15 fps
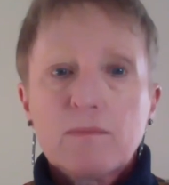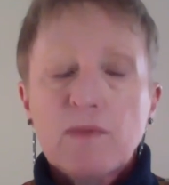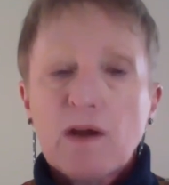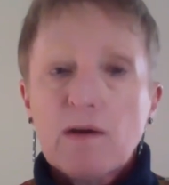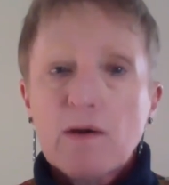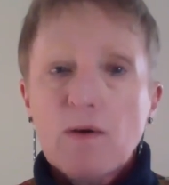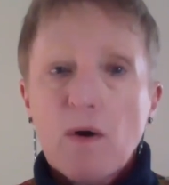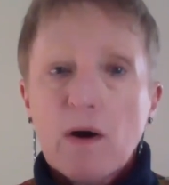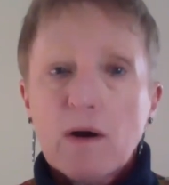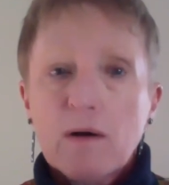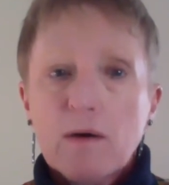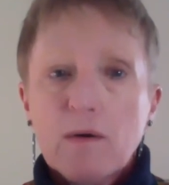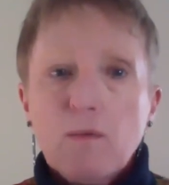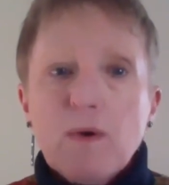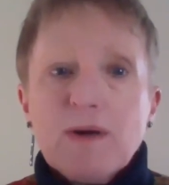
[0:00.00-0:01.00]
there you are.
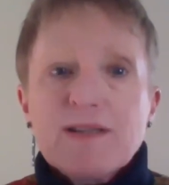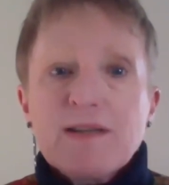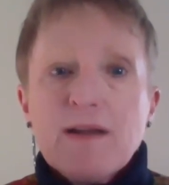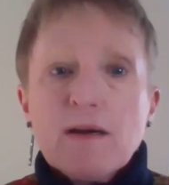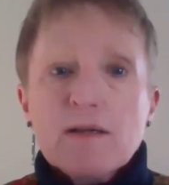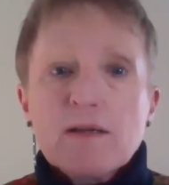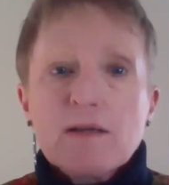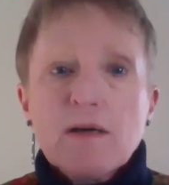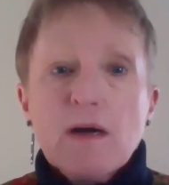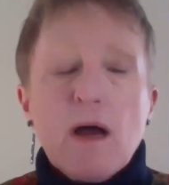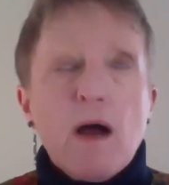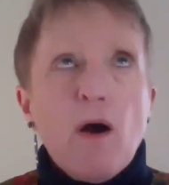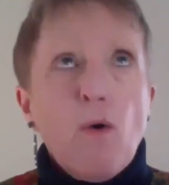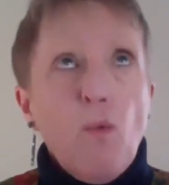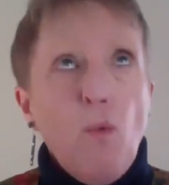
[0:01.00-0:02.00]
What's next?
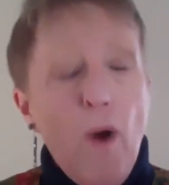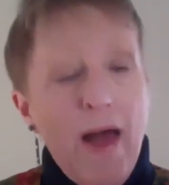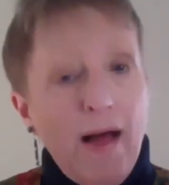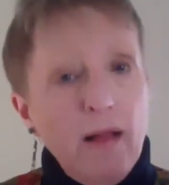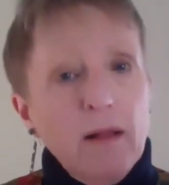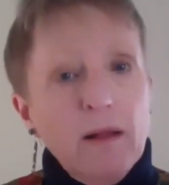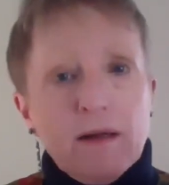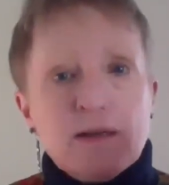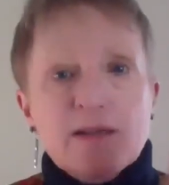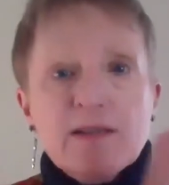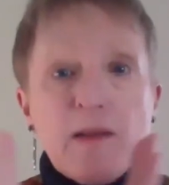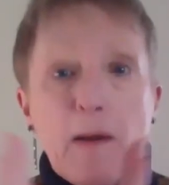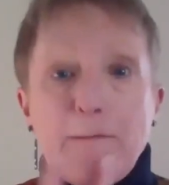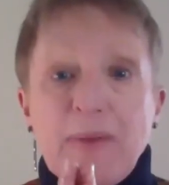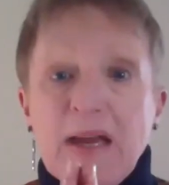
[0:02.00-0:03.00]
Well, since
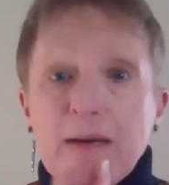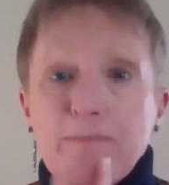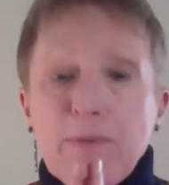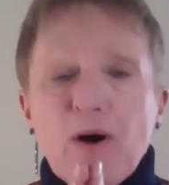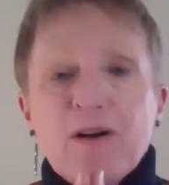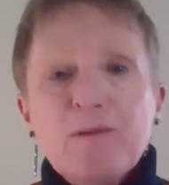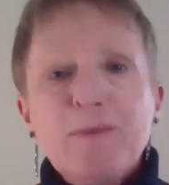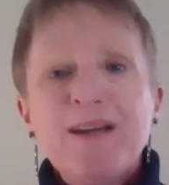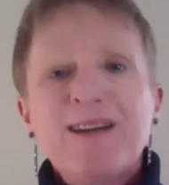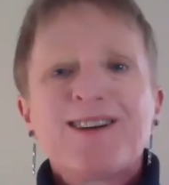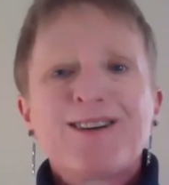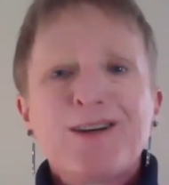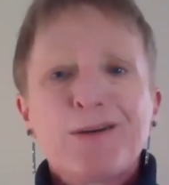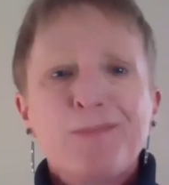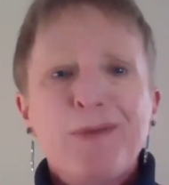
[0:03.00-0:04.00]
a big part of being a
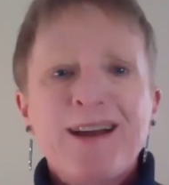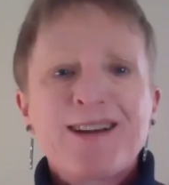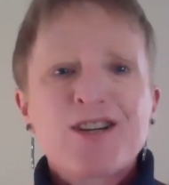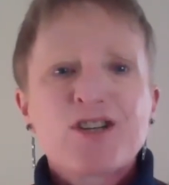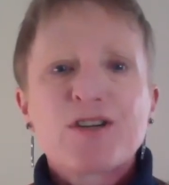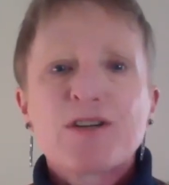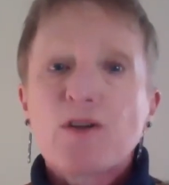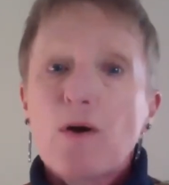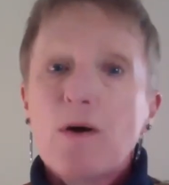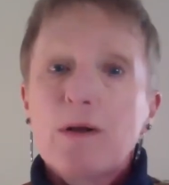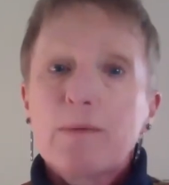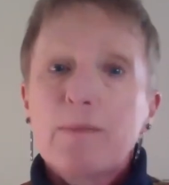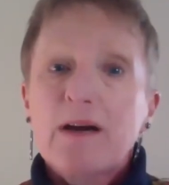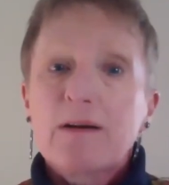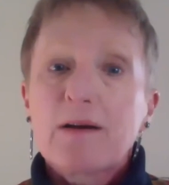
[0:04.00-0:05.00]
good manager is all
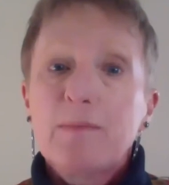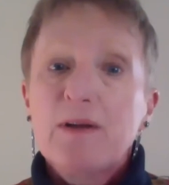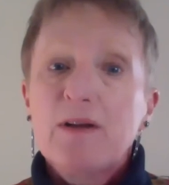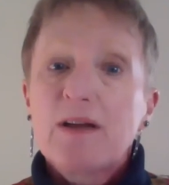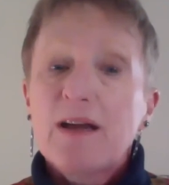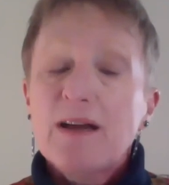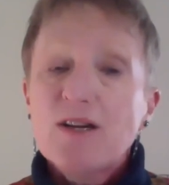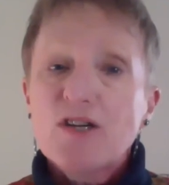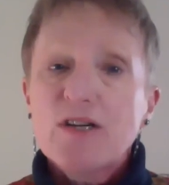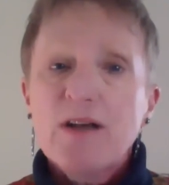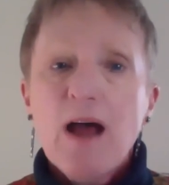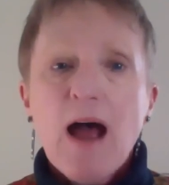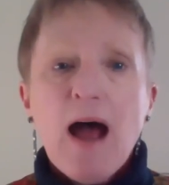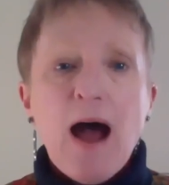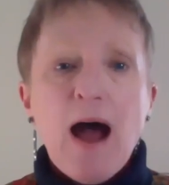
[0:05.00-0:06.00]
about communication,
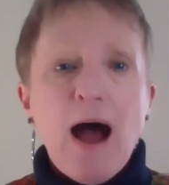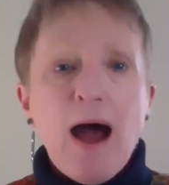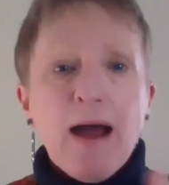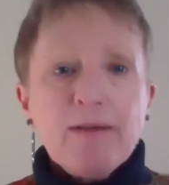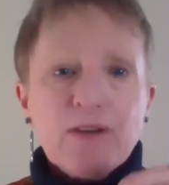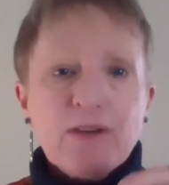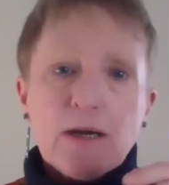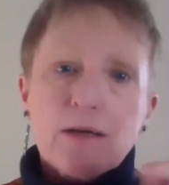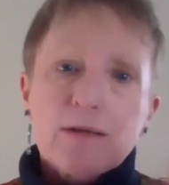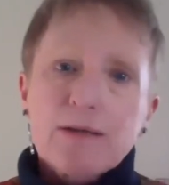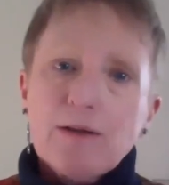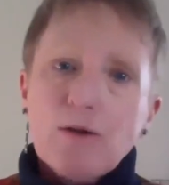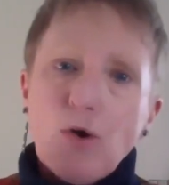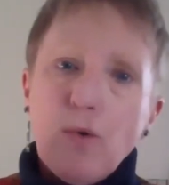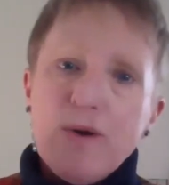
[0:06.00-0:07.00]
I've got a
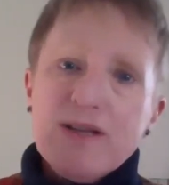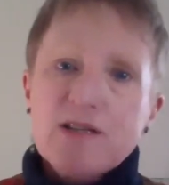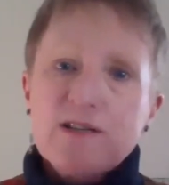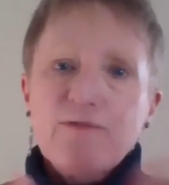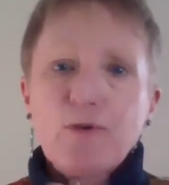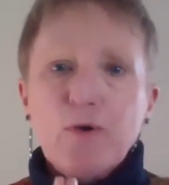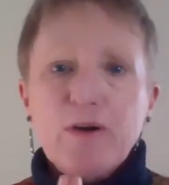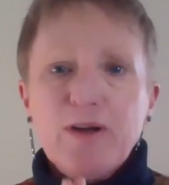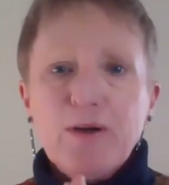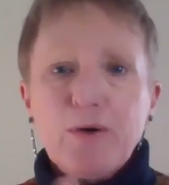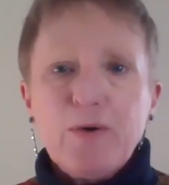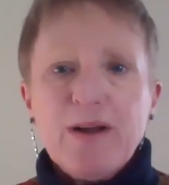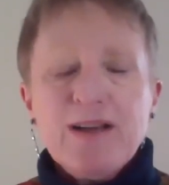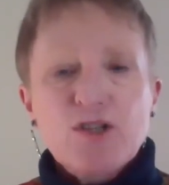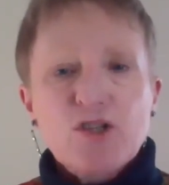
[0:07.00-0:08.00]
little quiz for
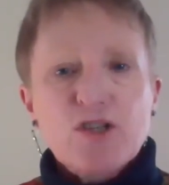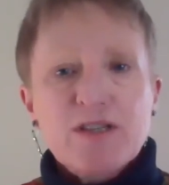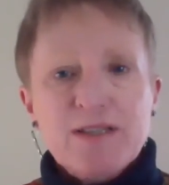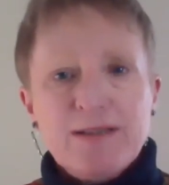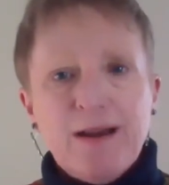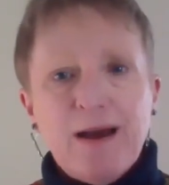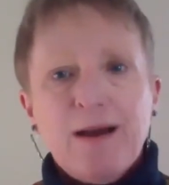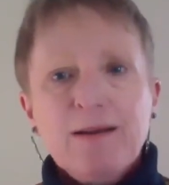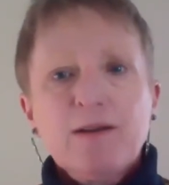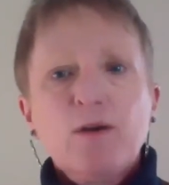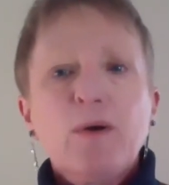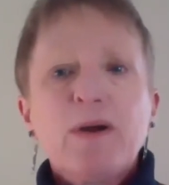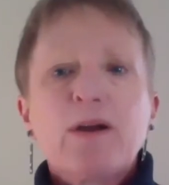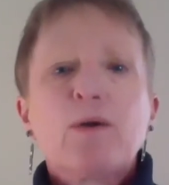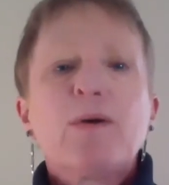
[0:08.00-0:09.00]
you. It's just 9
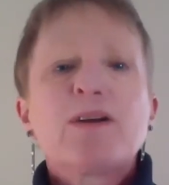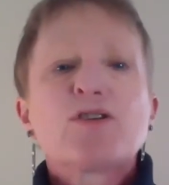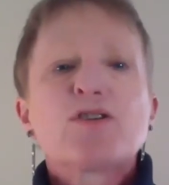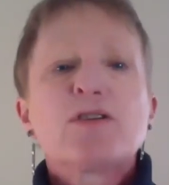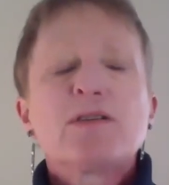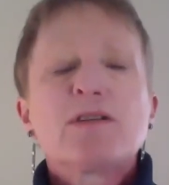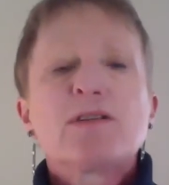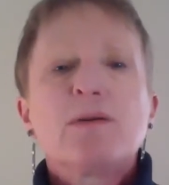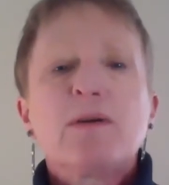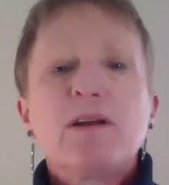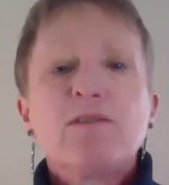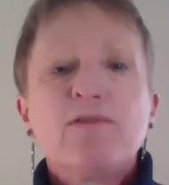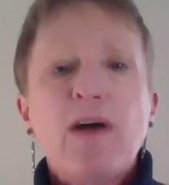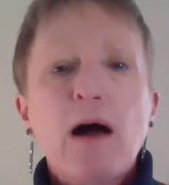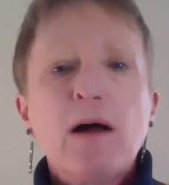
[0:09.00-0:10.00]
quick questions to
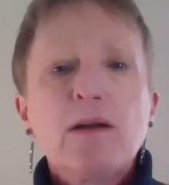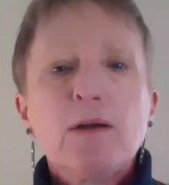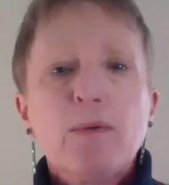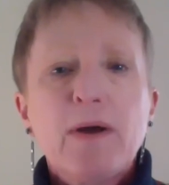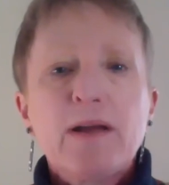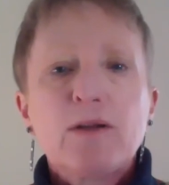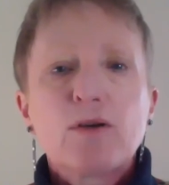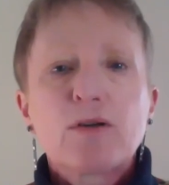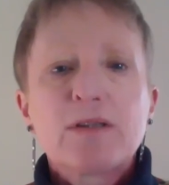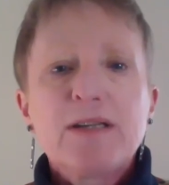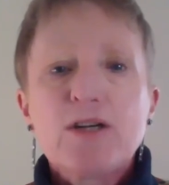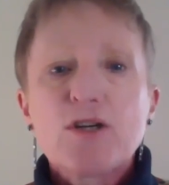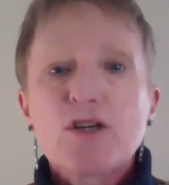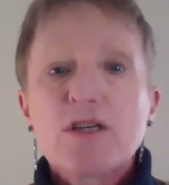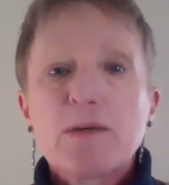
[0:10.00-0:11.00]
evaluate your
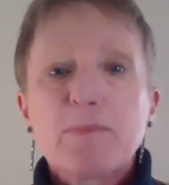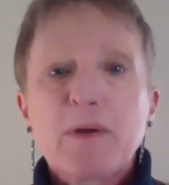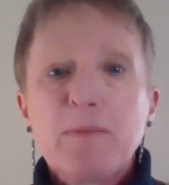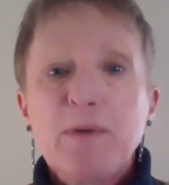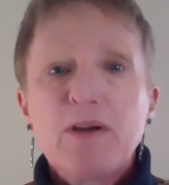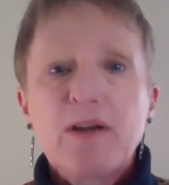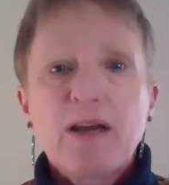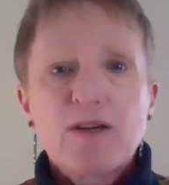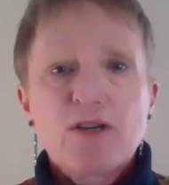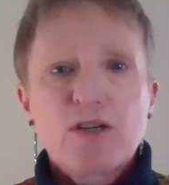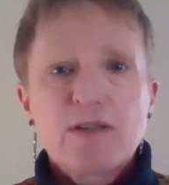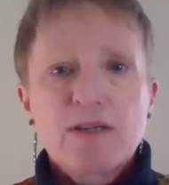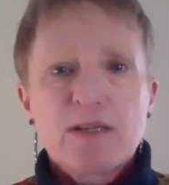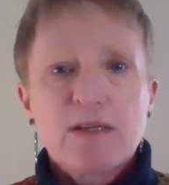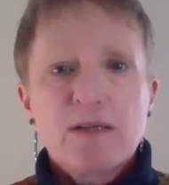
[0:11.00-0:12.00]
leadership
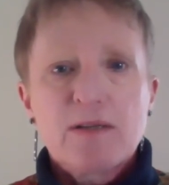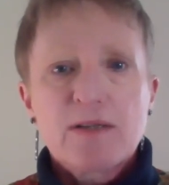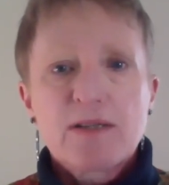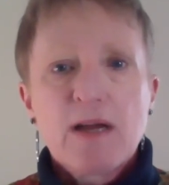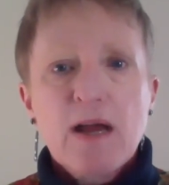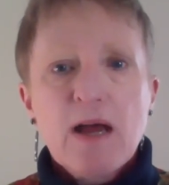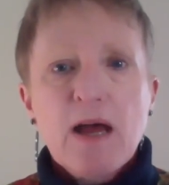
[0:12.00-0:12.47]
communication skills.